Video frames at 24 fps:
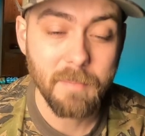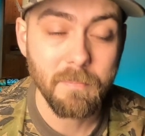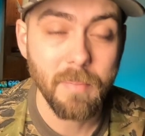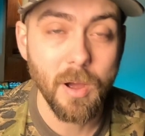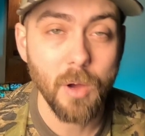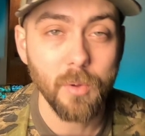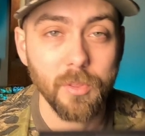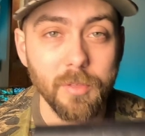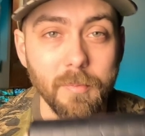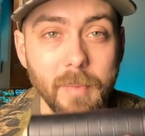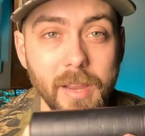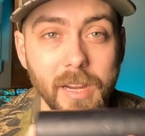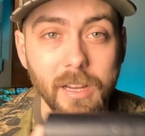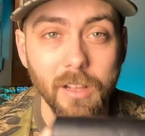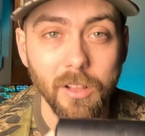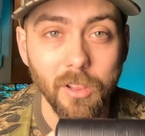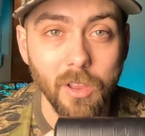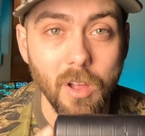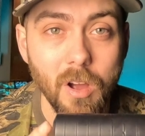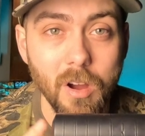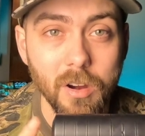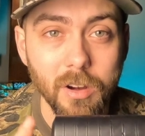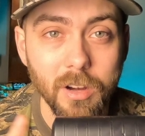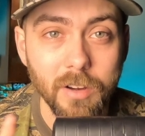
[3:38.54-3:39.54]
both make a
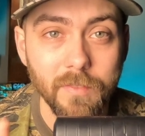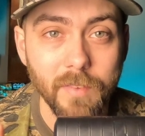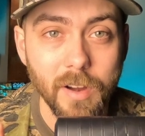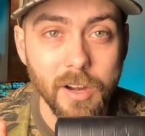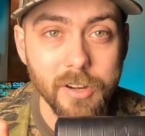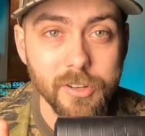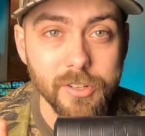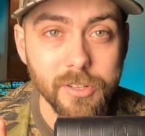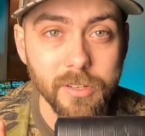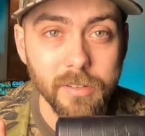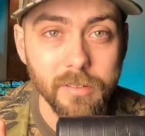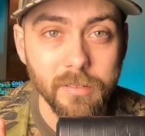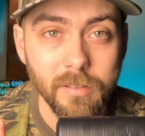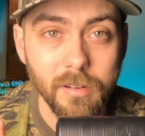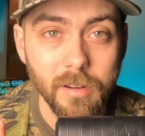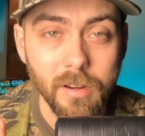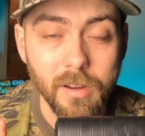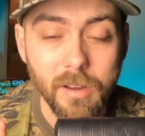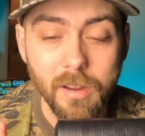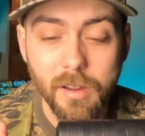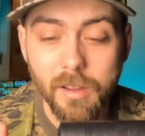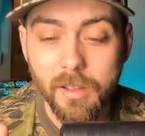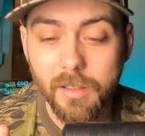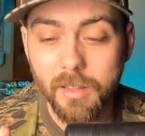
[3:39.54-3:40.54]
longer version
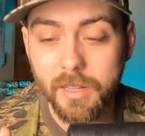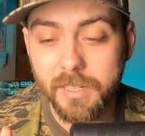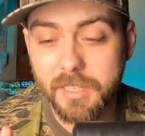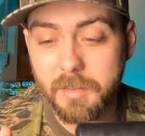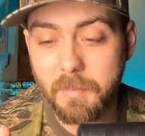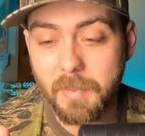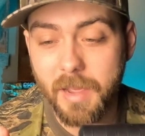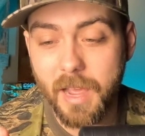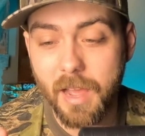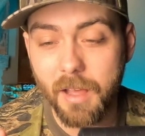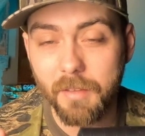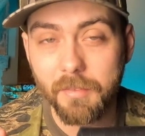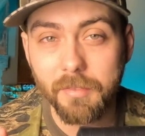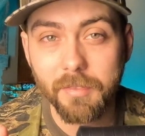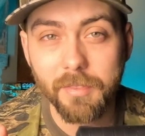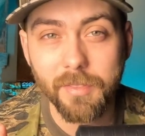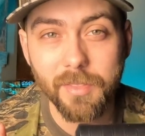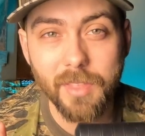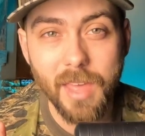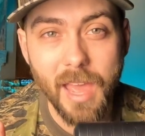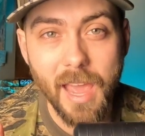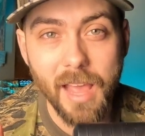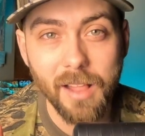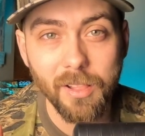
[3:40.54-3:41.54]
that's
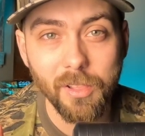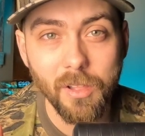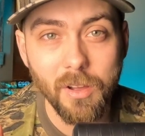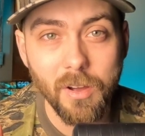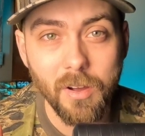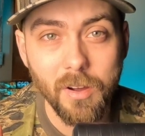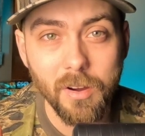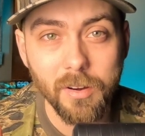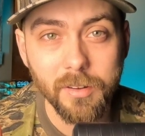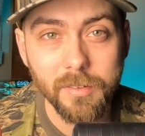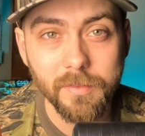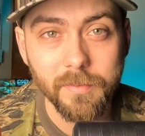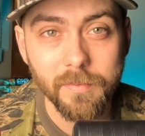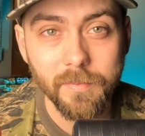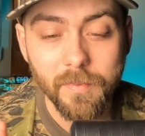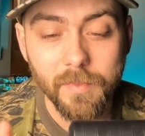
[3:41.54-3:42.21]
about that long.